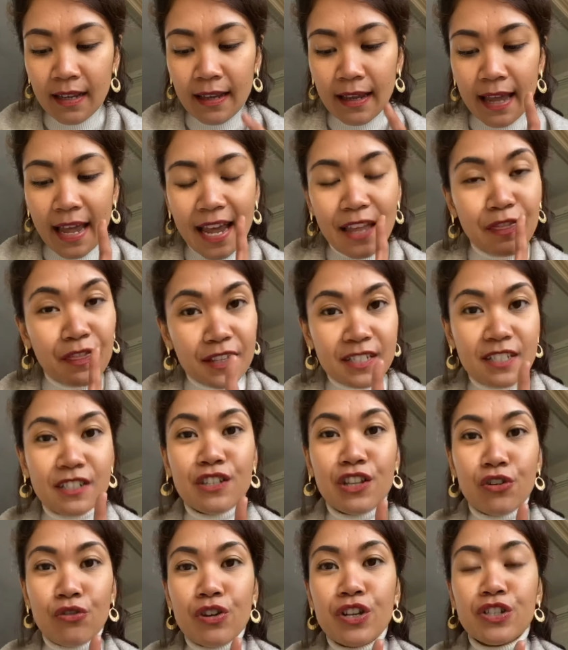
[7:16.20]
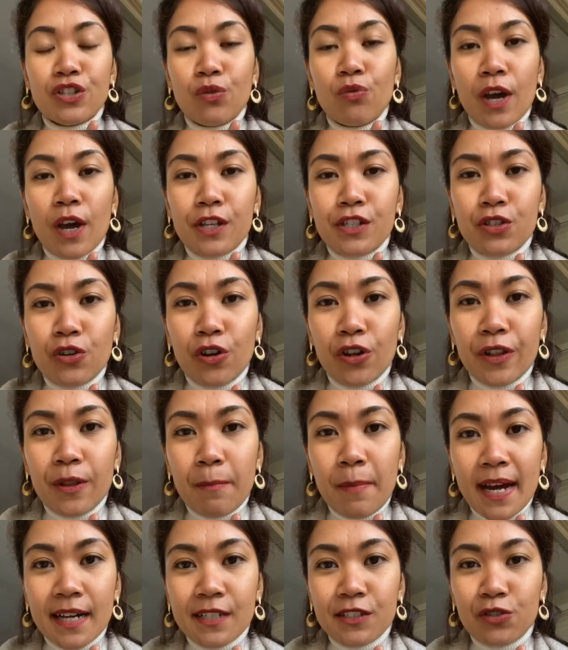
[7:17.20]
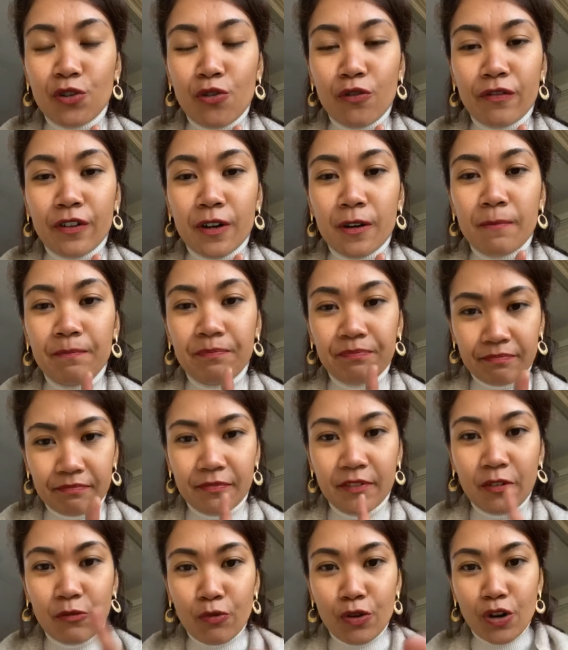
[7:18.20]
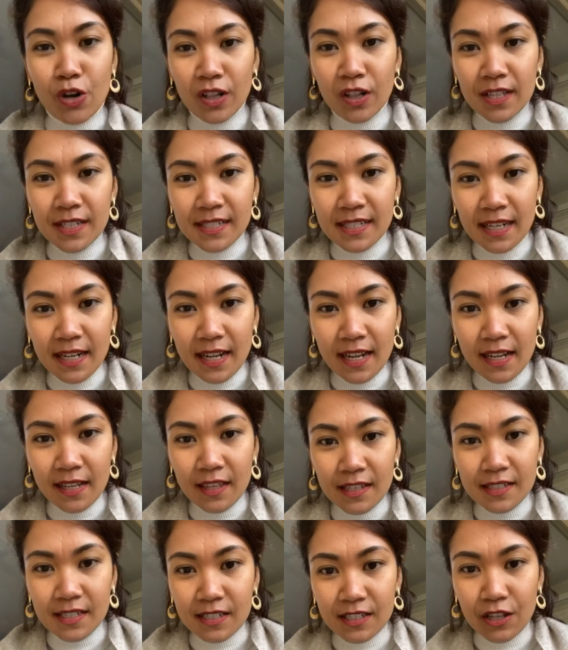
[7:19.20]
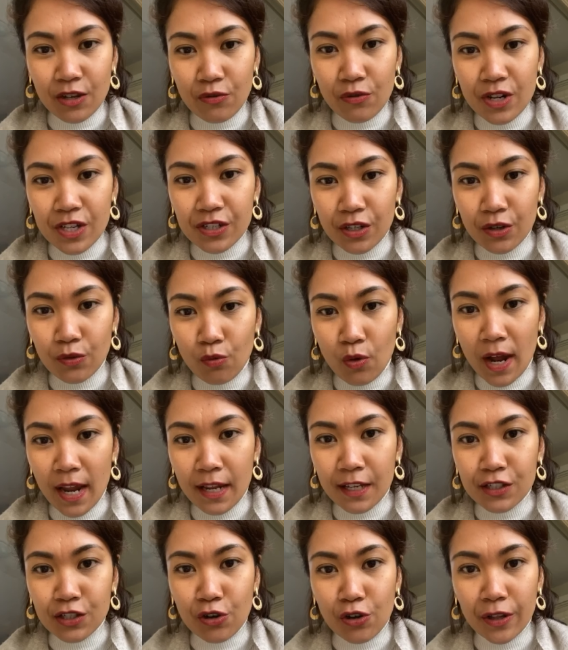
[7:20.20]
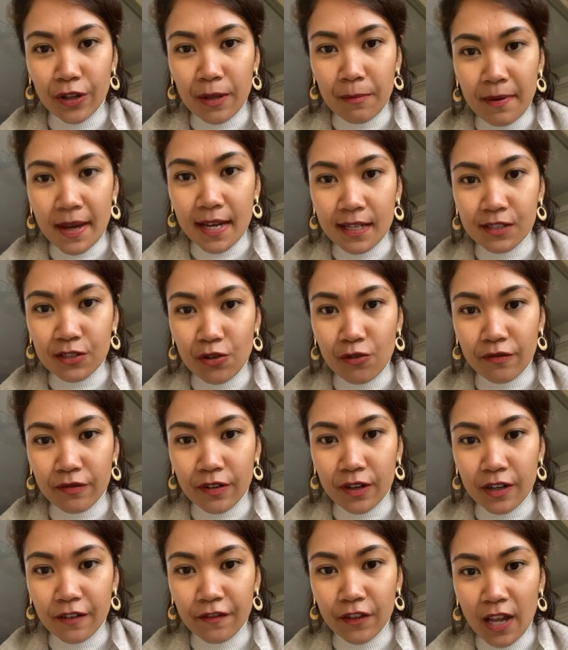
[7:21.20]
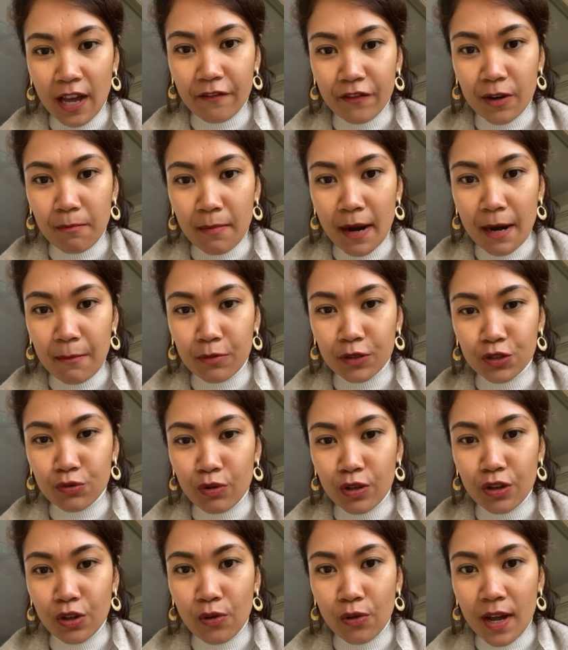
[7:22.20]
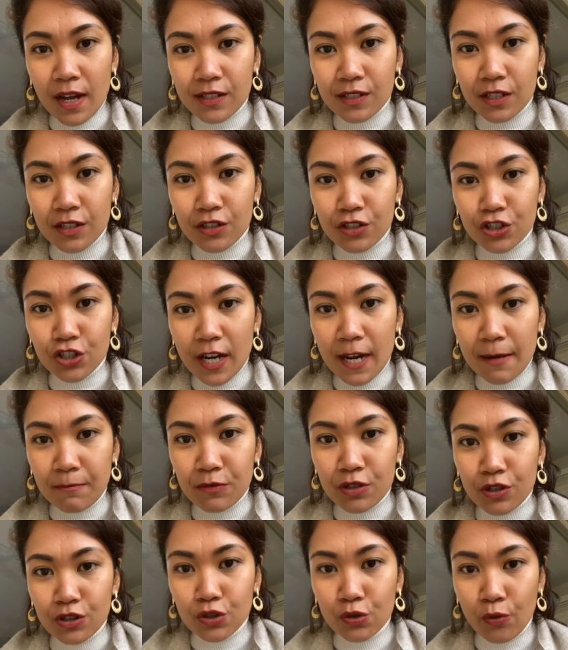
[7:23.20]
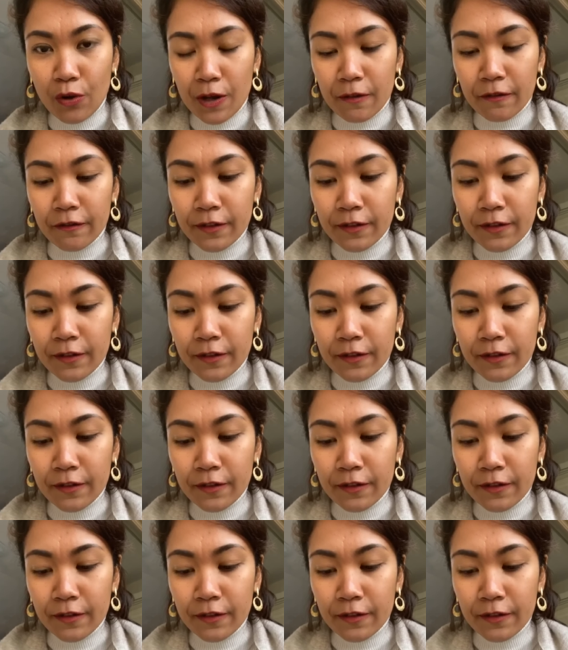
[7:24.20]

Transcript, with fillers: And this is the reason why it's called the Passover. We're all listening. This is the reason why it's called the Passover. If you have your Bibles with you, Exodus chapter 12,